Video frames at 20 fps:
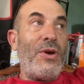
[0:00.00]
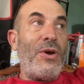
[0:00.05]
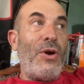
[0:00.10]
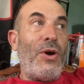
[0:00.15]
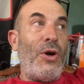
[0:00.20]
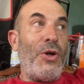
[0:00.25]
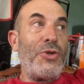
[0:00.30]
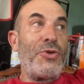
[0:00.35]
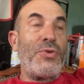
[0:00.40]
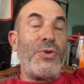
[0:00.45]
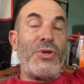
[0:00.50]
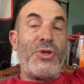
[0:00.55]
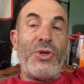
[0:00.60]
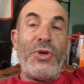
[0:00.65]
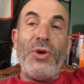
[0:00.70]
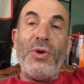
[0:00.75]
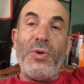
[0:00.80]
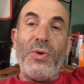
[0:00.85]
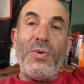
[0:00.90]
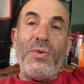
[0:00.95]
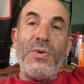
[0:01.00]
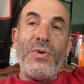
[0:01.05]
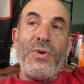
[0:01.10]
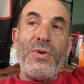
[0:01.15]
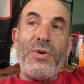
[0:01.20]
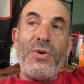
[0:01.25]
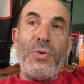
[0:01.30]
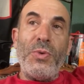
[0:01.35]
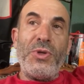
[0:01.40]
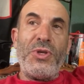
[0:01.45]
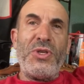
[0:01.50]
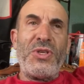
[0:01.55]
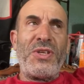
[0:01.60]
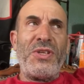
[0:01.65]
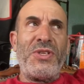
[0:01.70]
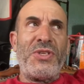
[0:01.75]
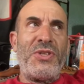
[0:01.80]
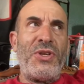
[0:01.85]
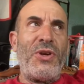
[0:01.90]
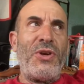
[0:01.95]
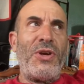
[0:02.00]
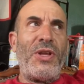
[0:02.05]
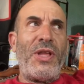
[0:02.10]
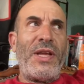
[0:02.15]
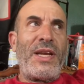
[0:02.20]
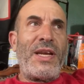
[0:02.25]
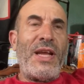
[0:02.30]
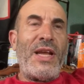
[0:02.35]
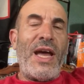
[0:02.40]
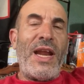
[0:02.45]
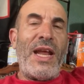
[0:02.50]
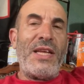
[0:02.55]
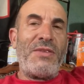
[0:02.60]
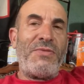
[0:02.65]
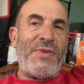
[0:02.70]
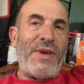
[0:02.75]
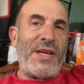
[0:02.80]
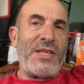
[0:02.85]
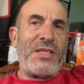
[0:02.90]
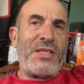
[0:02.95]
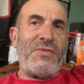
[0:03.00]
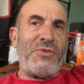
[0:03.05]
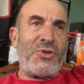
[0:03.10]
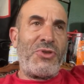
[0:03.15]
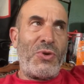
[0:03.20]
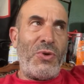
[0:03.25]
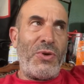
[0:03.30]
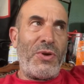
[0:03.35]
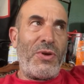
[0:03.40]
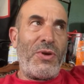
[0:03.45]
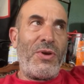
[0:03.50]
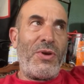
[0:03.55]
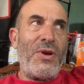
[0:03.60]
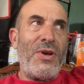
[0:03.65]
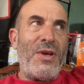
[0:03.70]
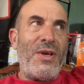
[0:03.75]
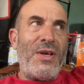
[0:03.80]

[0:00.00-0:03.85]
Ultra 2, which is considered like not as fast of a scooter,